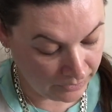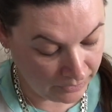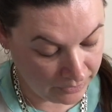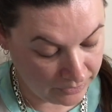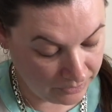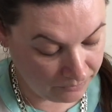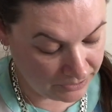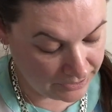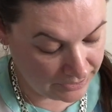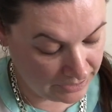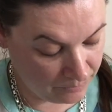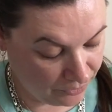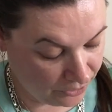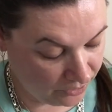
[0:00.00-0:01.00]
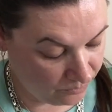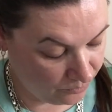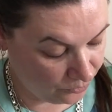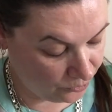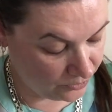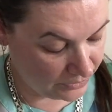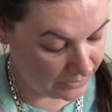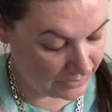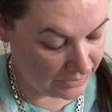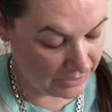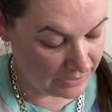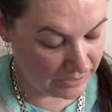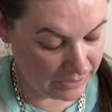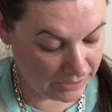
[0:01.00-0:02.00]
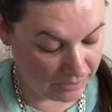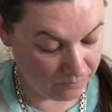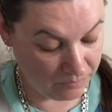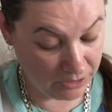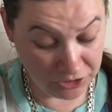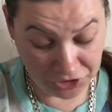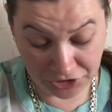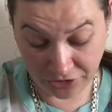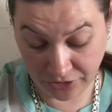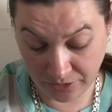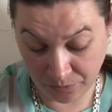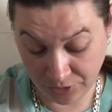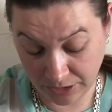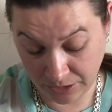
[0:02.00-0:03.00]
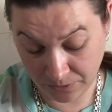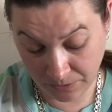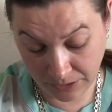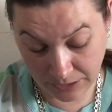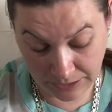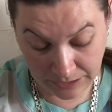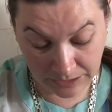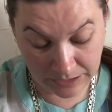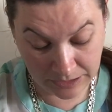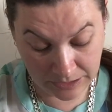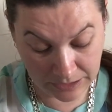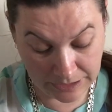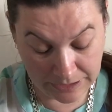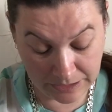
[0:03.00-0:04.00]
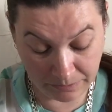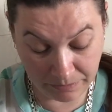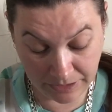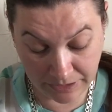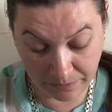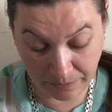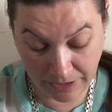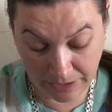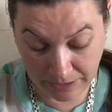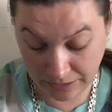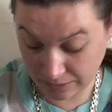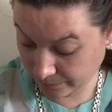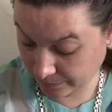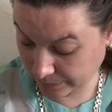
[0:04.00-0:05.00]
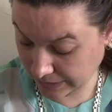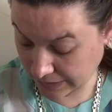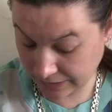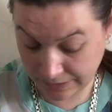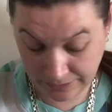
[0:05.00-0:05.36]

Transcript: So once that bottom border's done, it should go pretty quickly. That's the biggest pain in the butt.